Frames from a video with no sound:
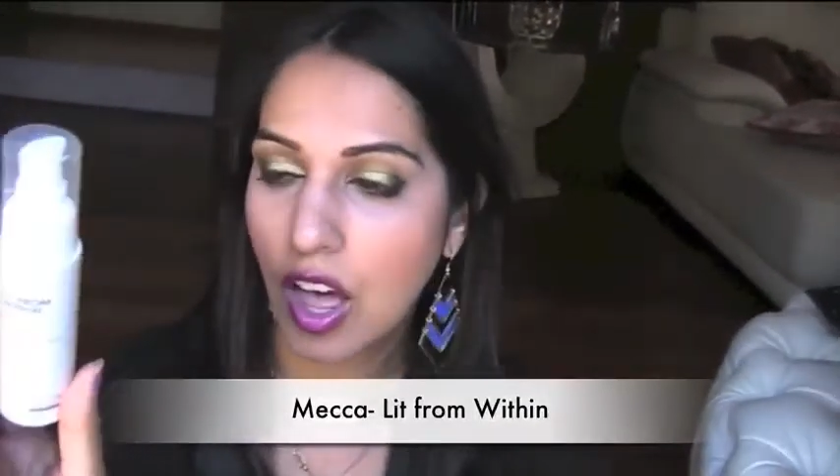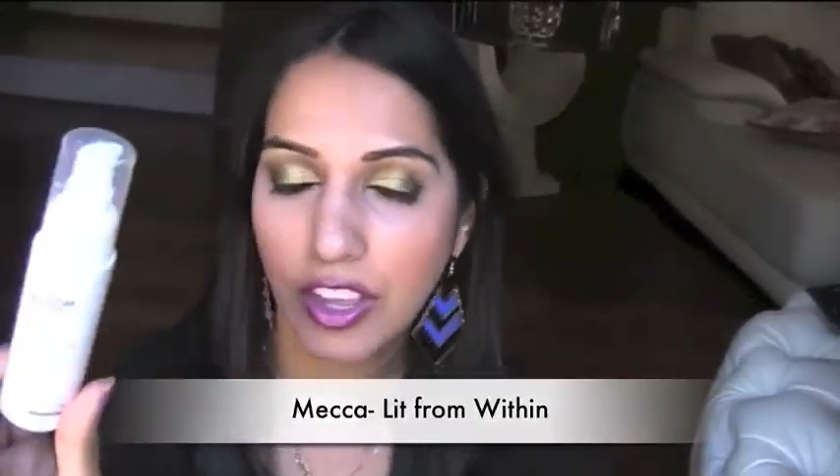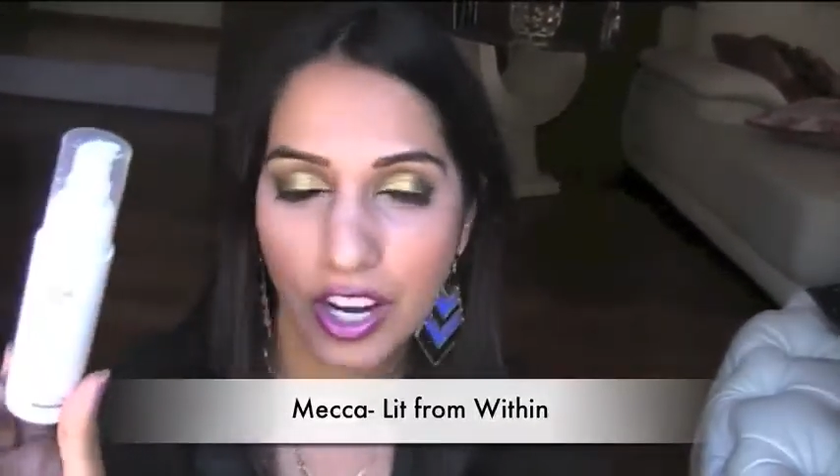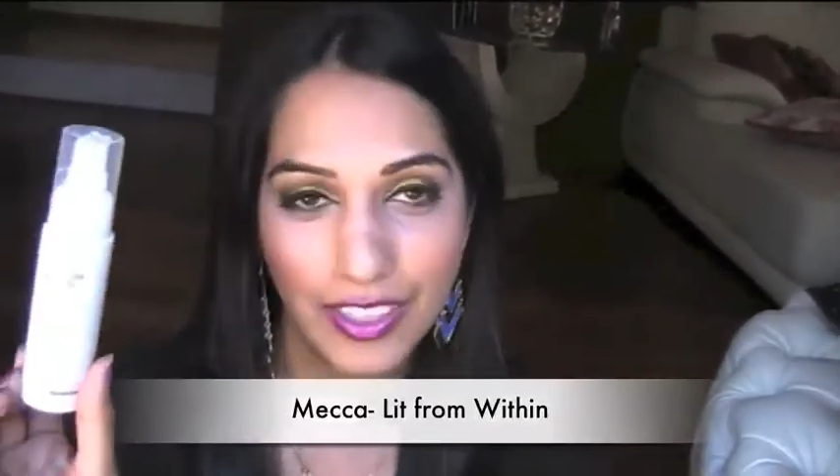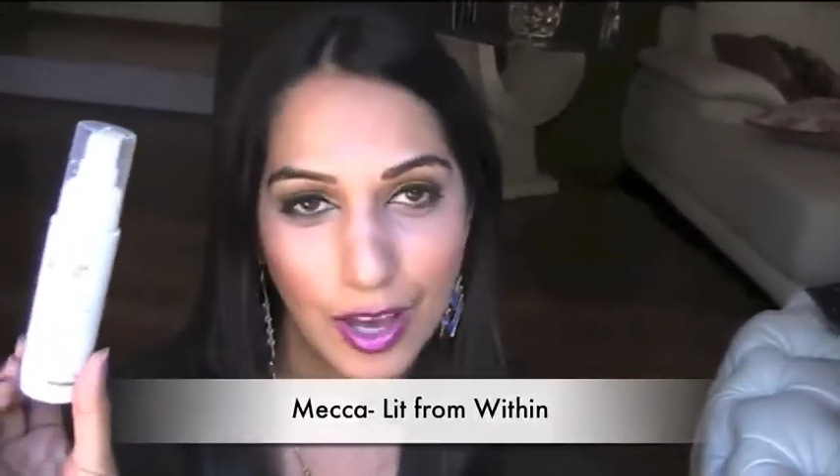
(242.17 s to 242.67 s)

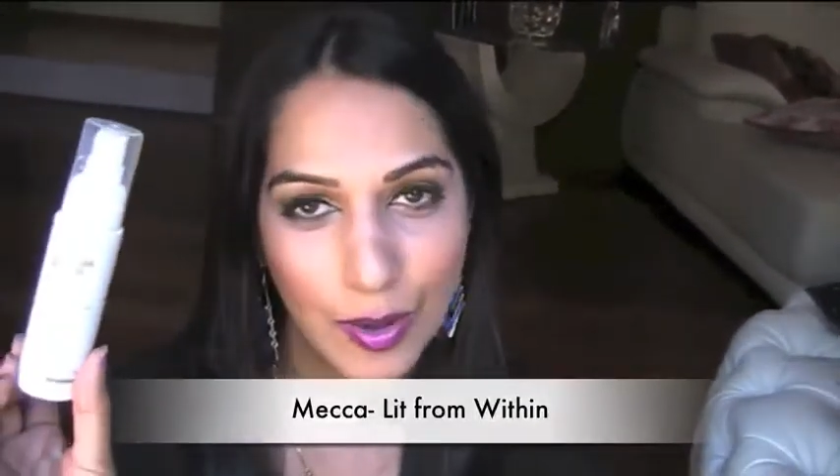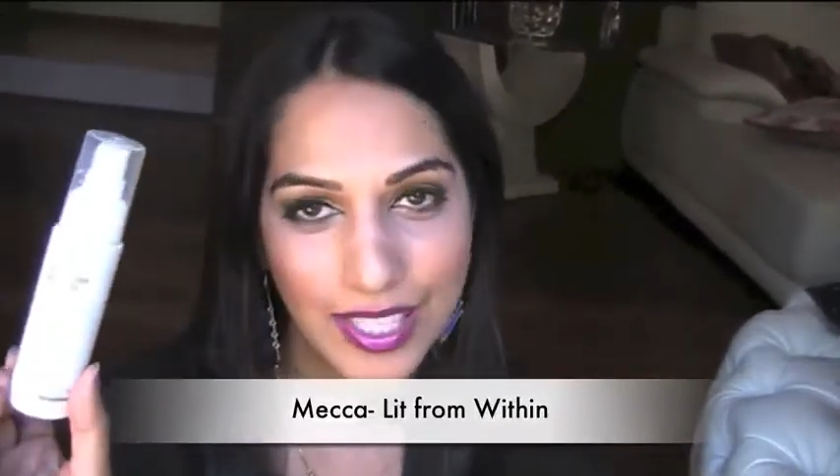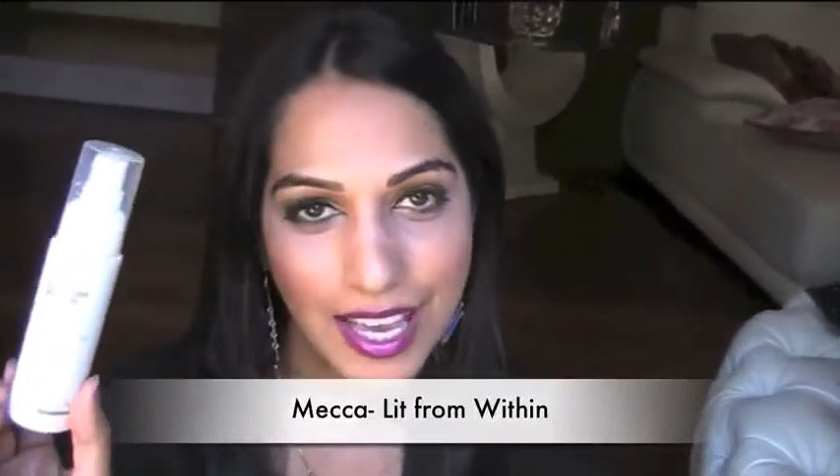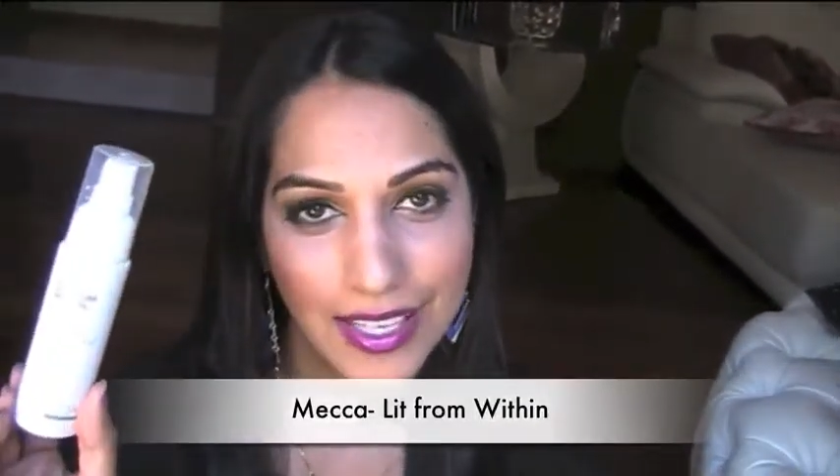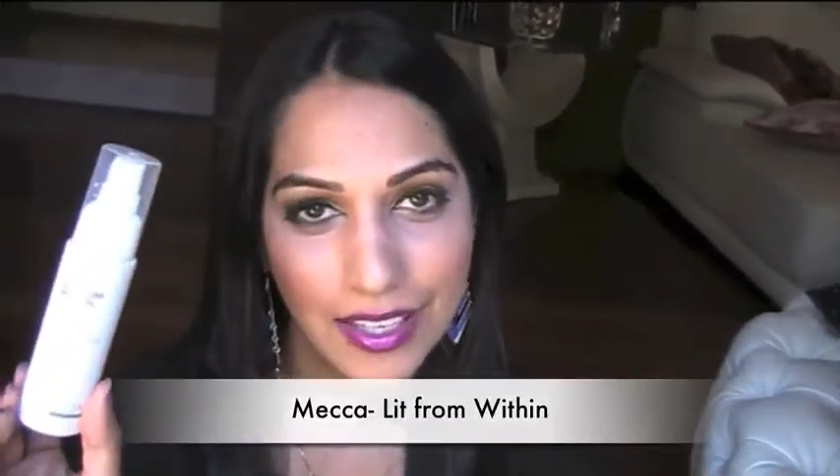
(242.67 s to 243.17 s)
The only thing I would
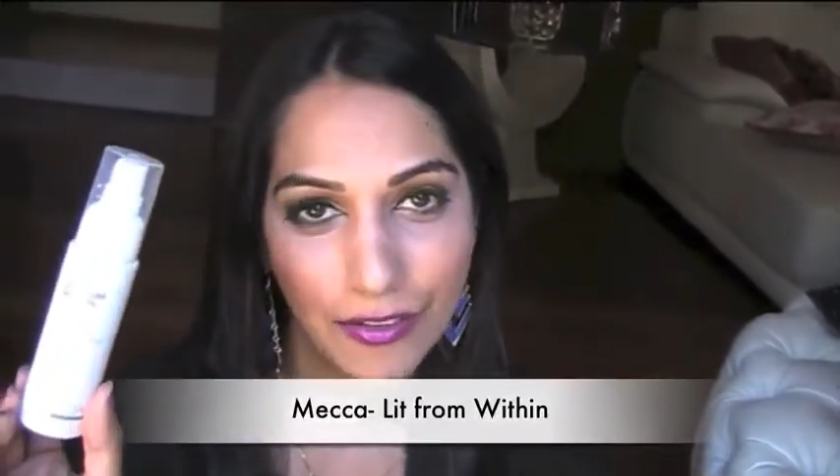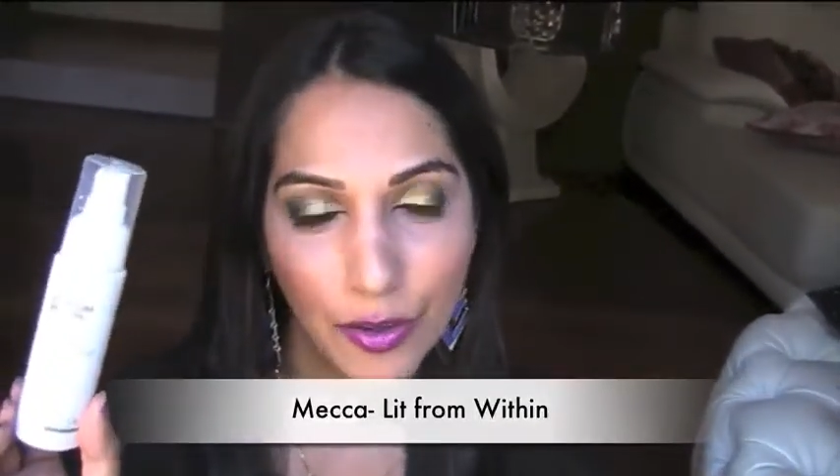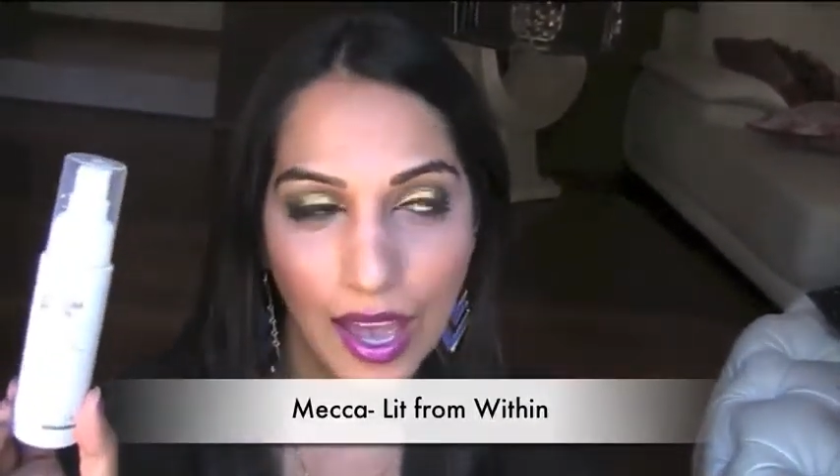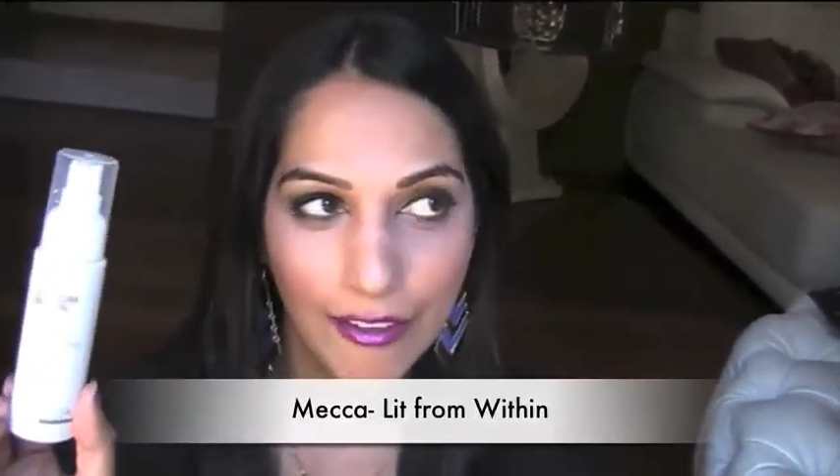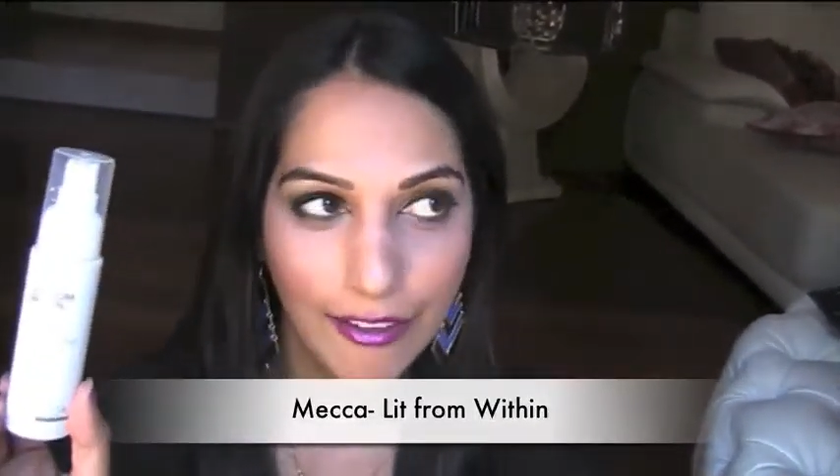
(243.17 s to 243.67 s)
say is if you
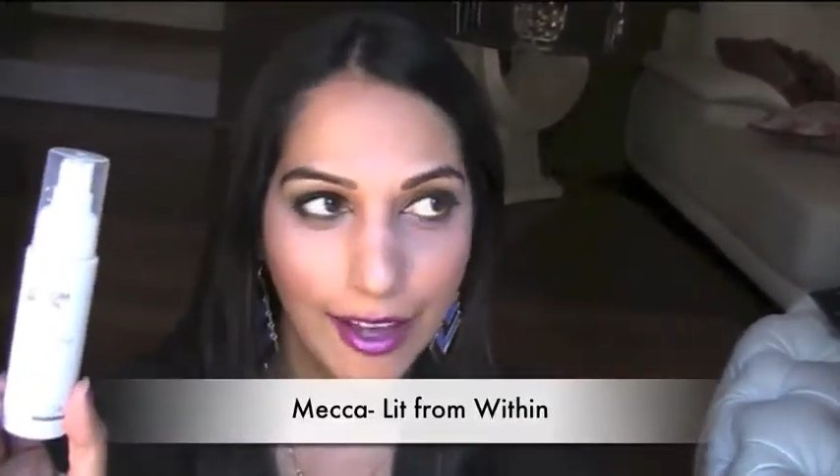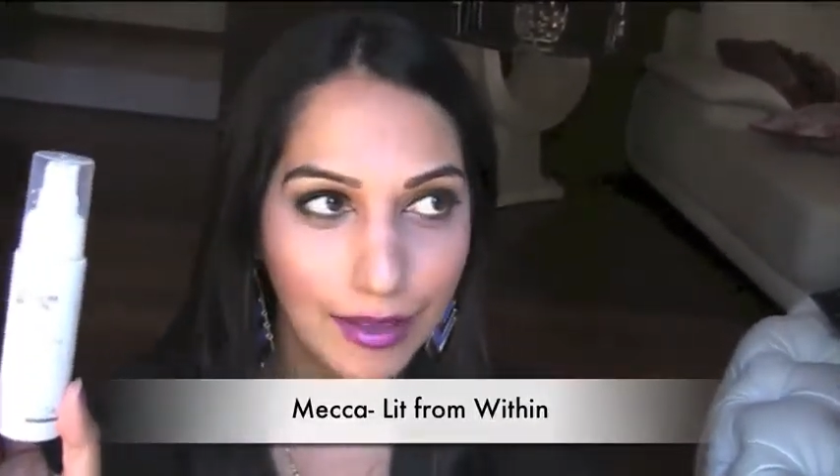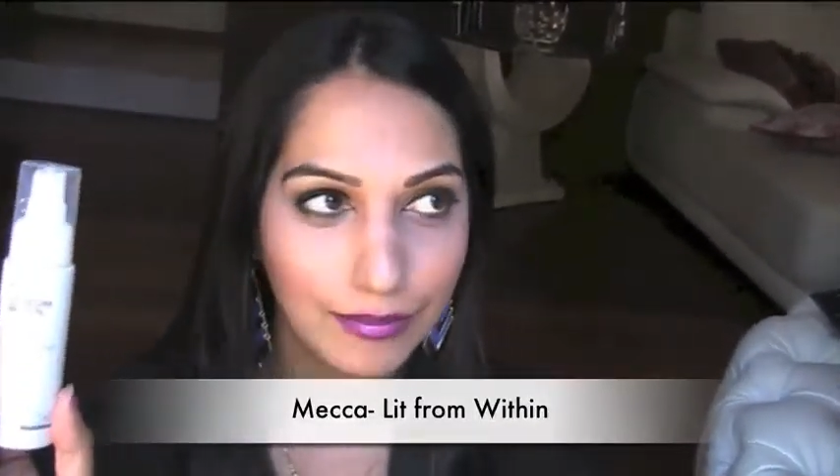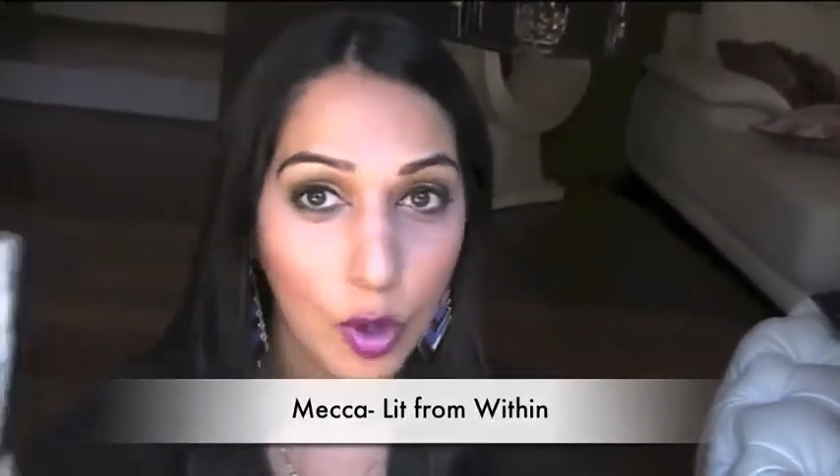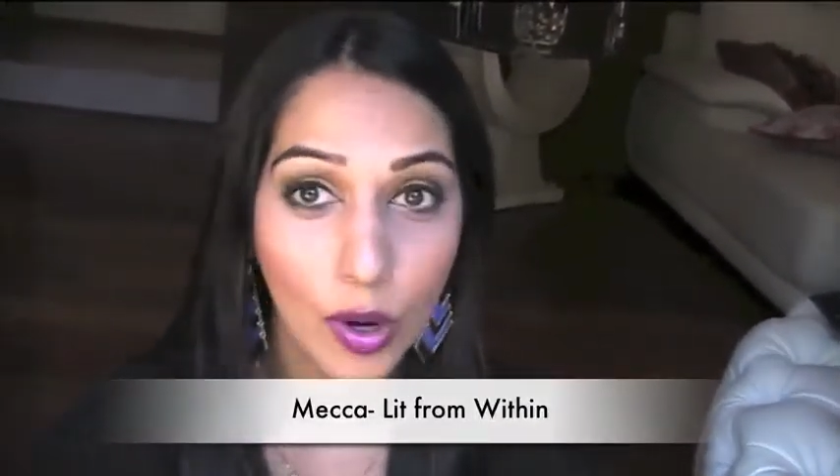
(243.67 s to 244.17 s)
have
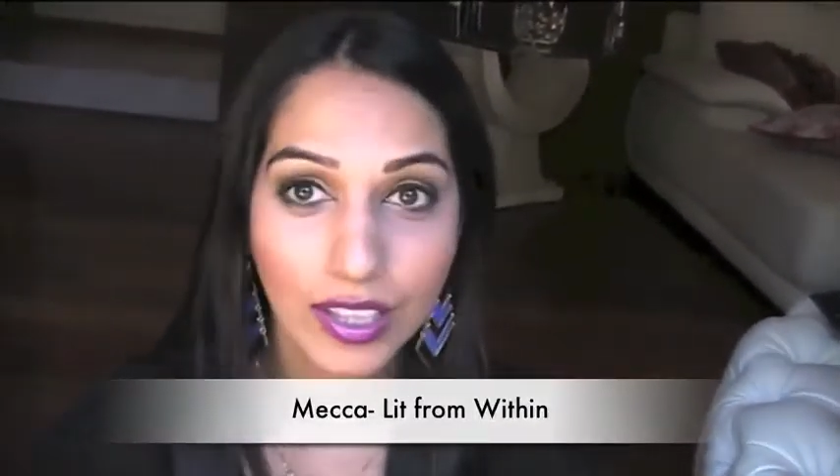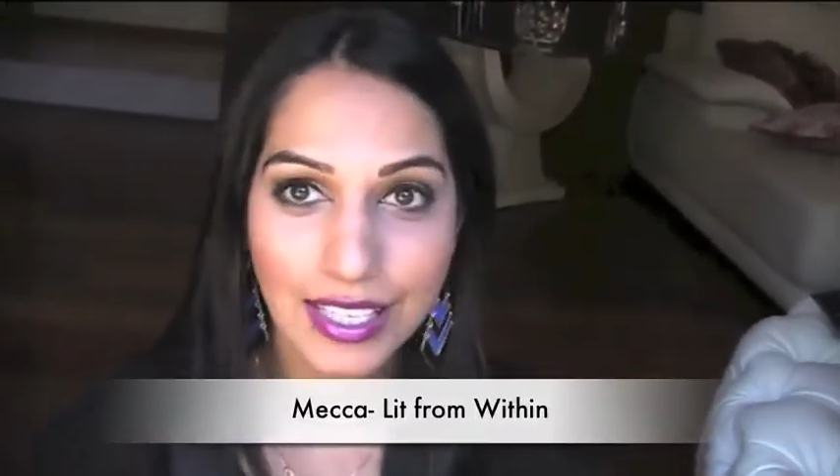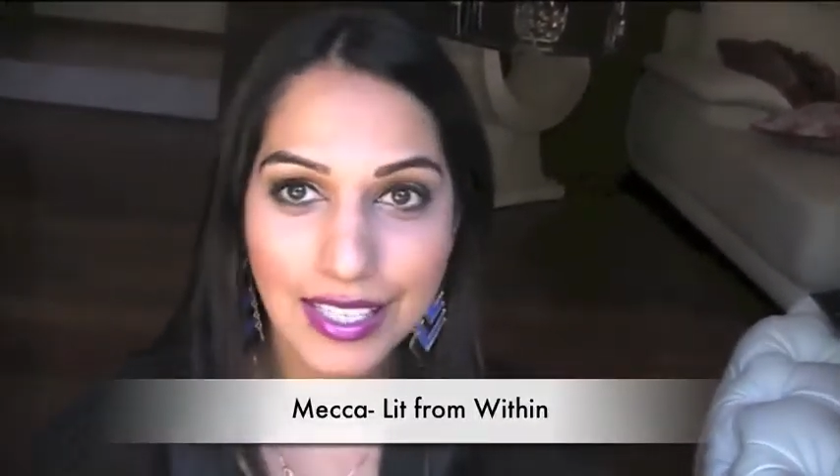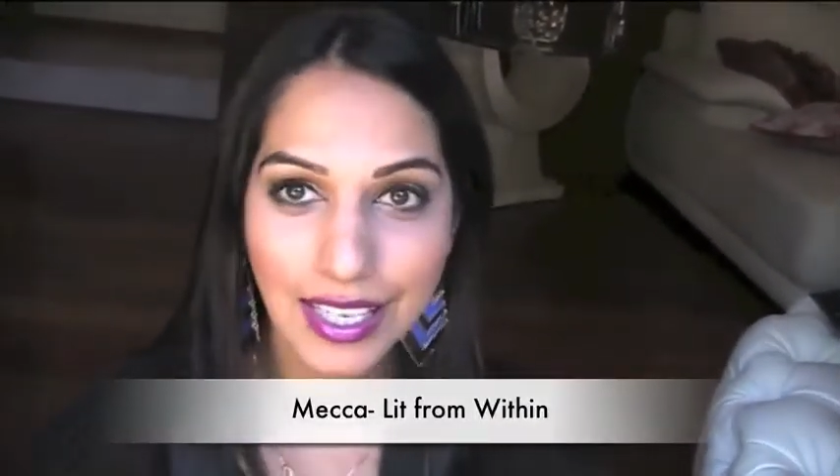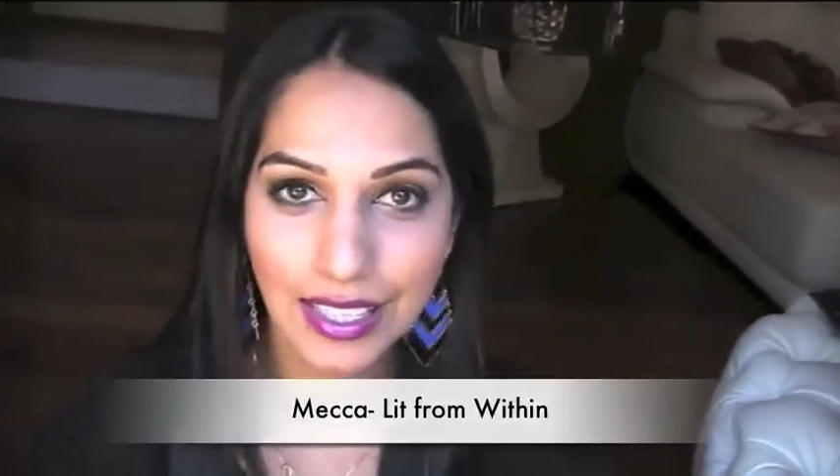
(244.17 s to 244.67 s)
oily
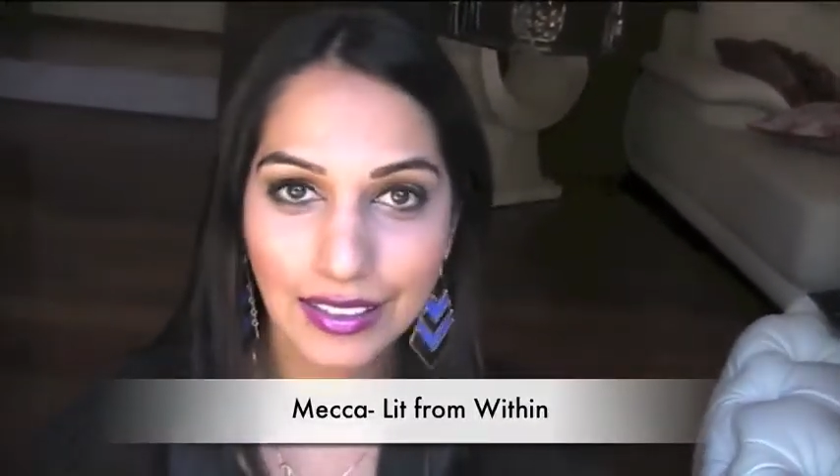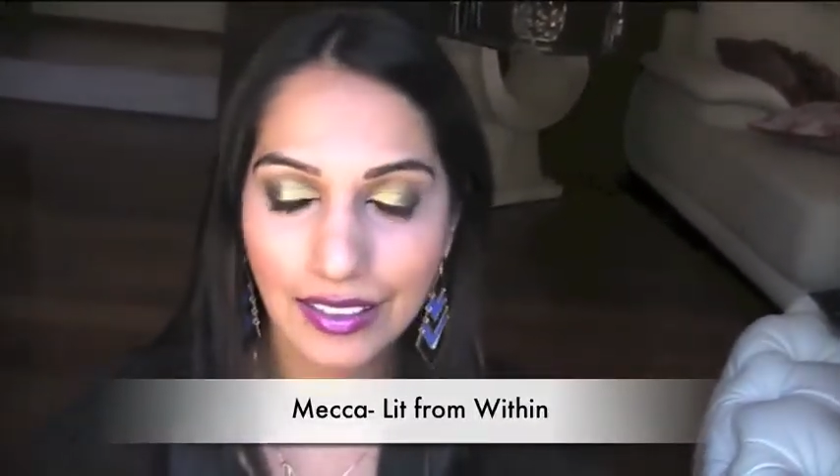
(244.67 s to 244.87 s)
skin,